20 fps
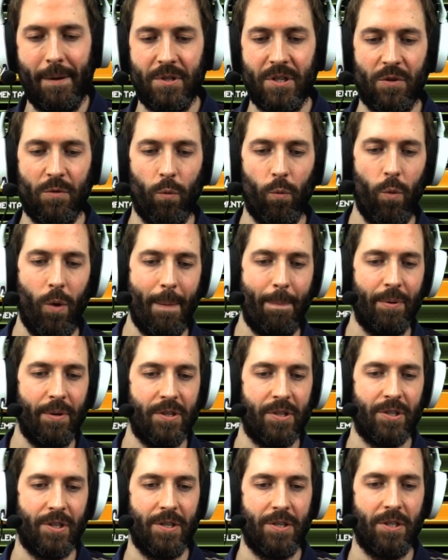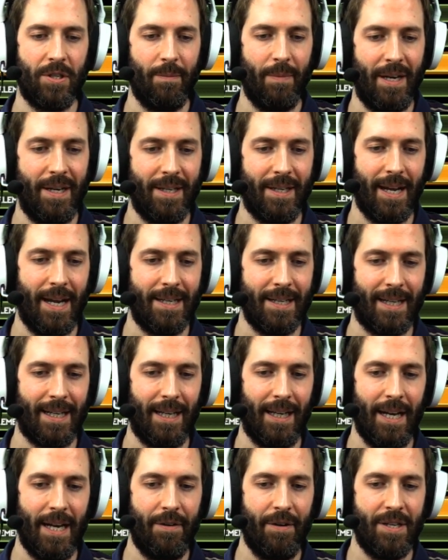weapon system indicate a
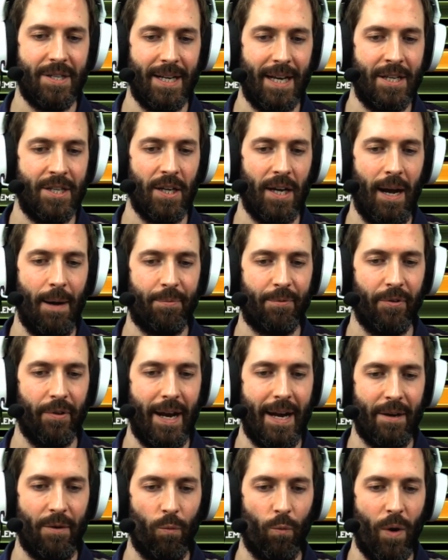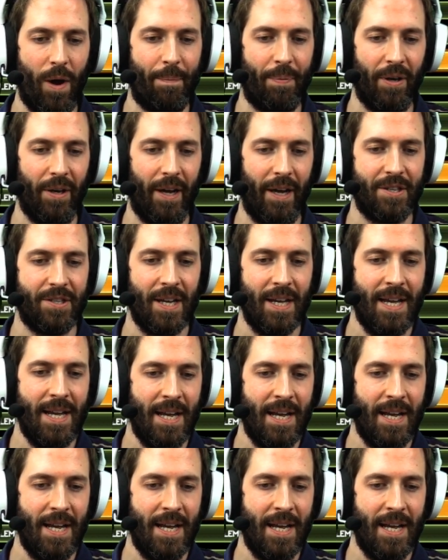clear intent to upgrade and weaponize